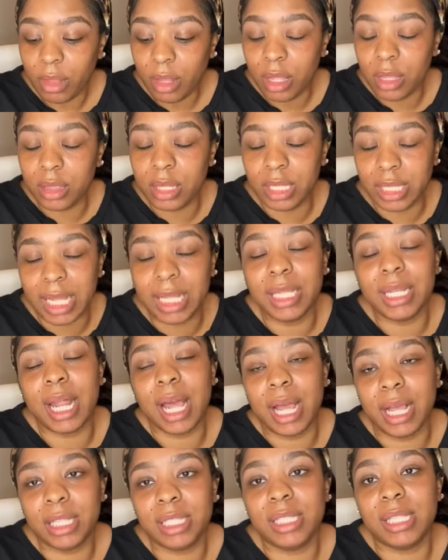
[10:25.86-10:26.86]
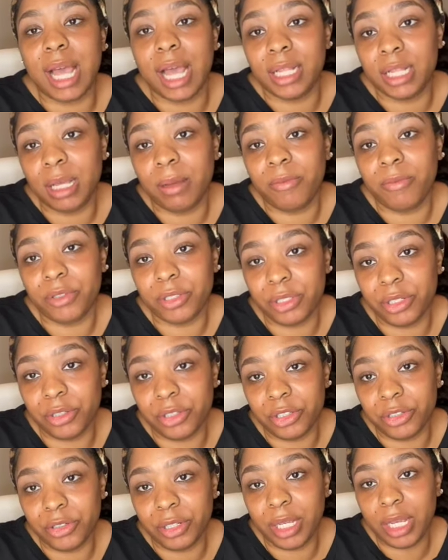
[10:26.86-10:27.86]
the day that I signed up for
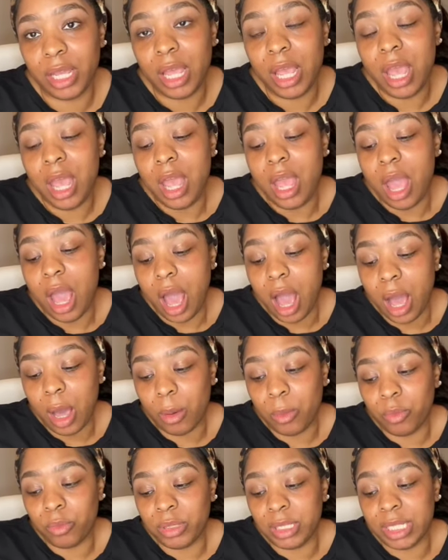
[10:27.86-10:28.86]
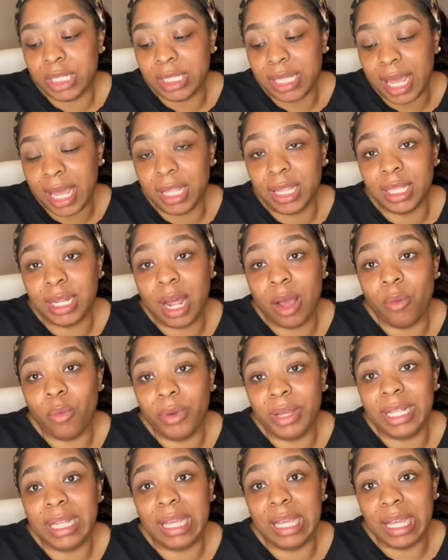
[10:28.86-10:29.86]
surgery. The day that I
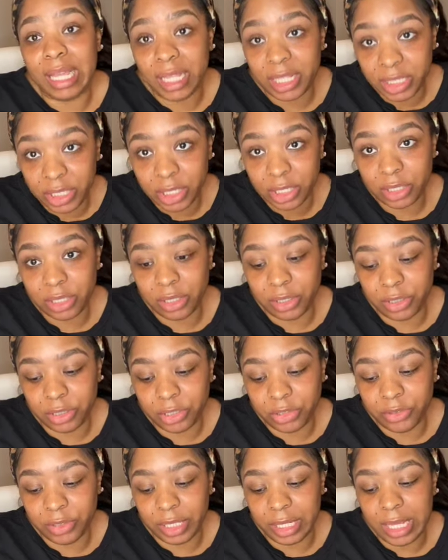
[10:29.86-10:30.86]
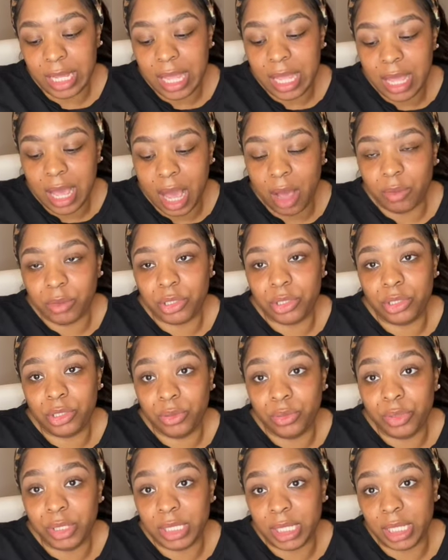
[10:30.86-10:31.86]
went into surgery, I was
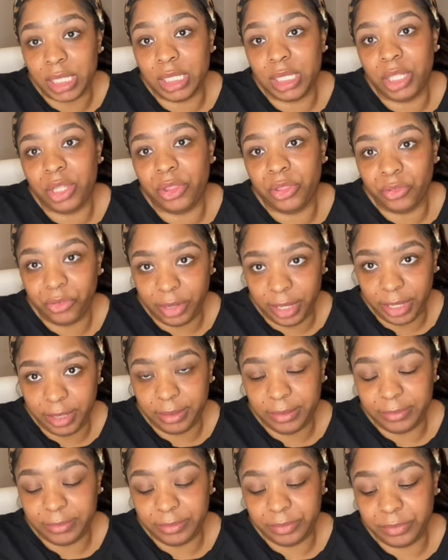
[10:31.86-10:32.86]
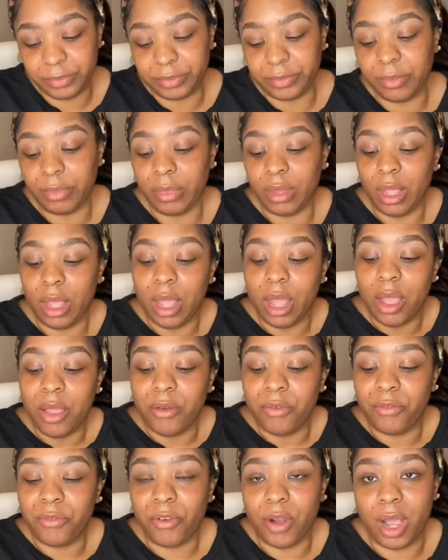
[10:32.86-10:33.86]
263.
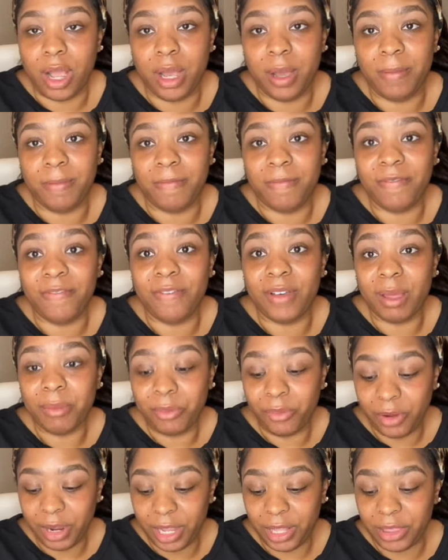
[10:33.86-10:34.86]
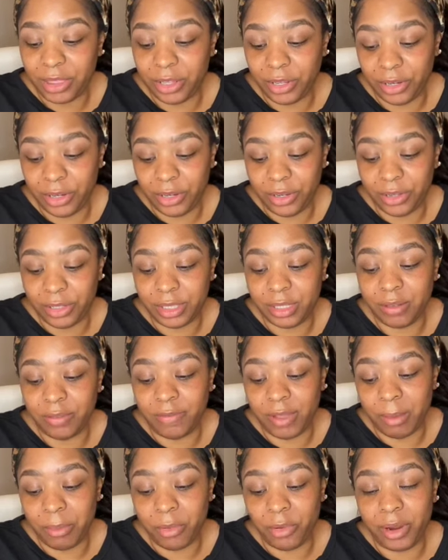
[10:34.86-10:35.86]
From February 3rd to
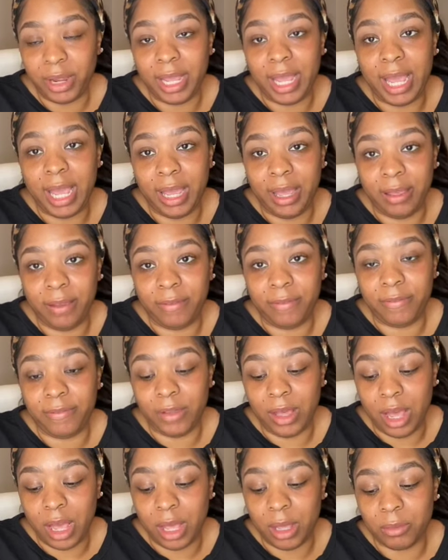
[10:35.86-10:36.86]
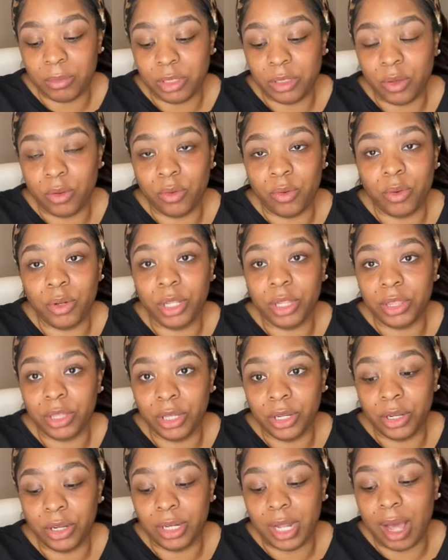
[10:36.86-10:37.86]
February 8th, so on the
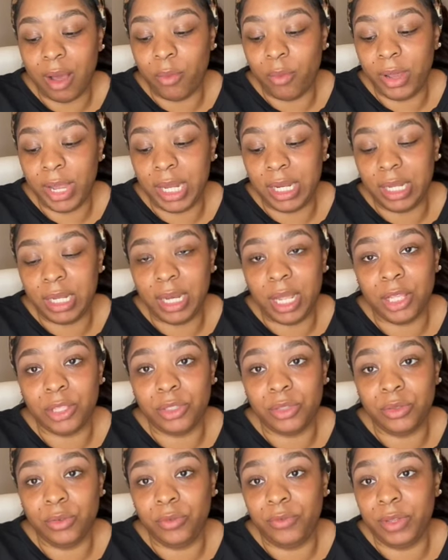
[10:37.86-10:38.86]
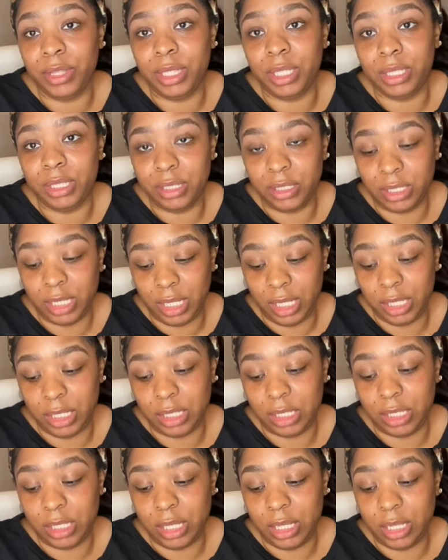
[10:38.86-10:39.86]
3rd, I weighed in at
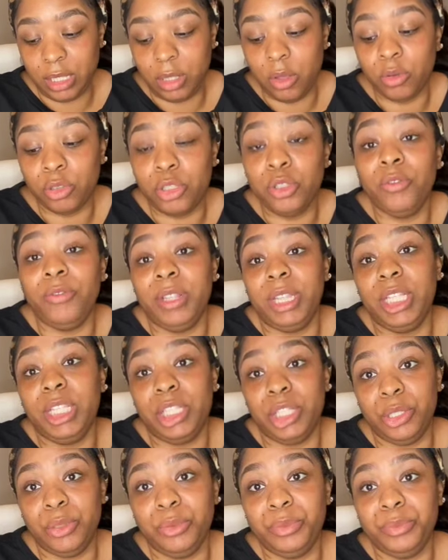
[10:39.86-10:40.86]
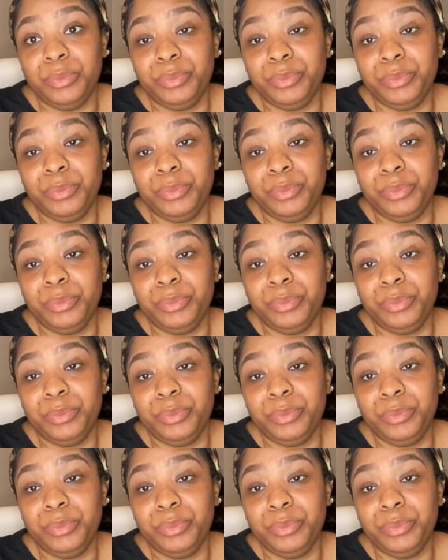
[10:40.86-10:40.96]
252.